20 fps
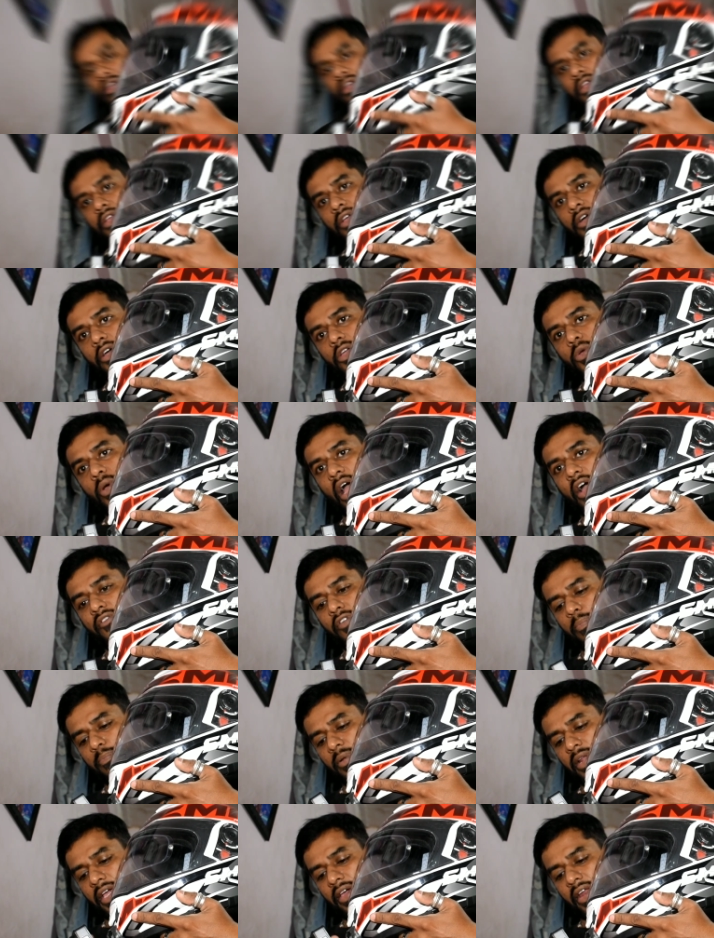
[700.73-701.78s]
Here you have a
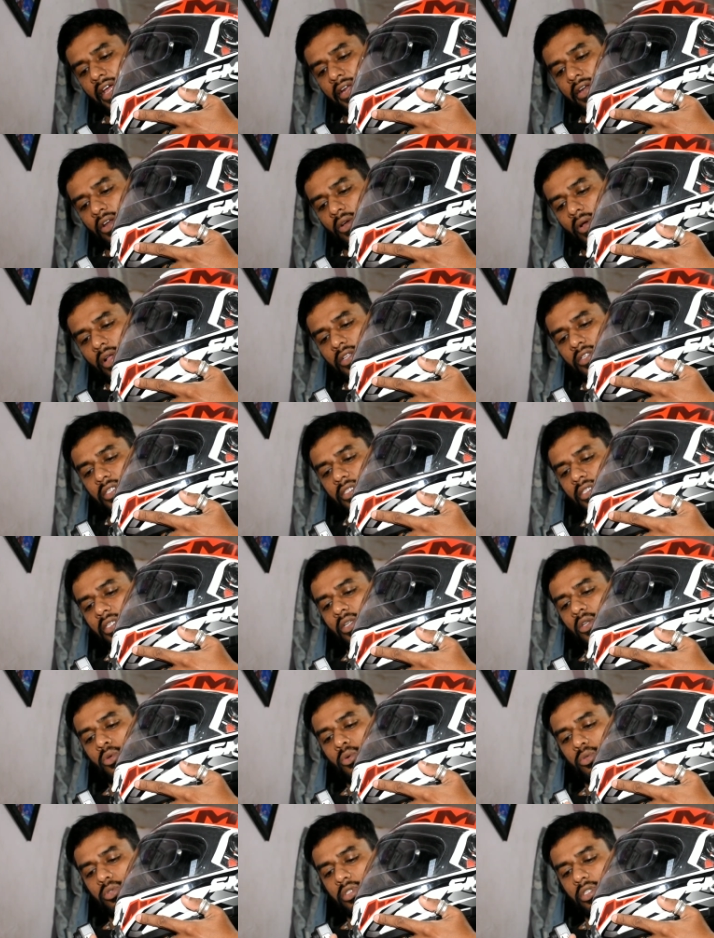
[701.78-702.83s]
play right now. I'll just
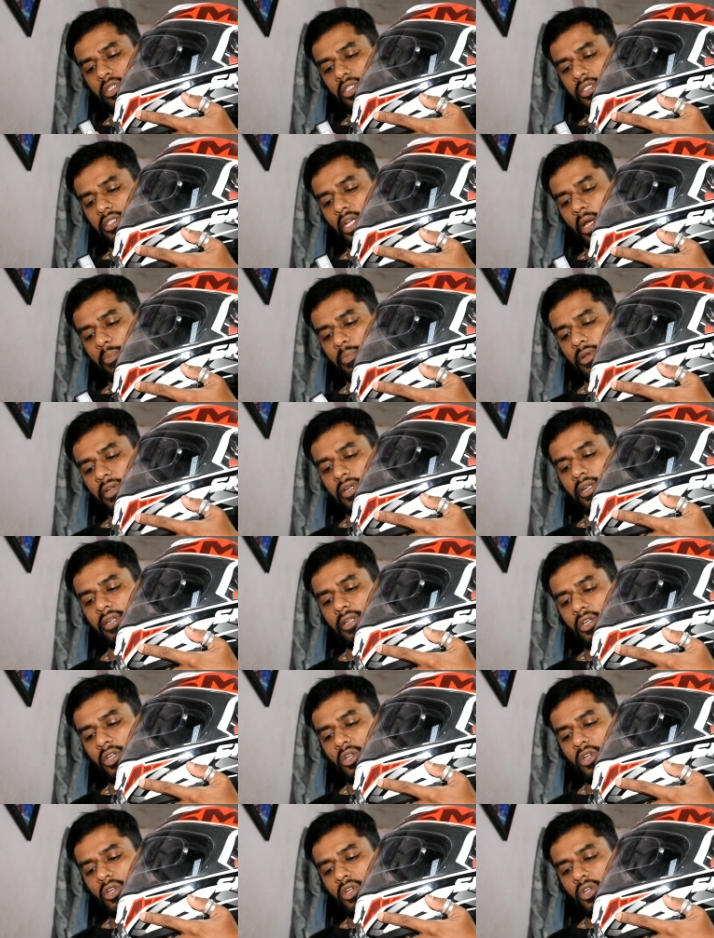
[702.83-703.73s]
loosen this up a little,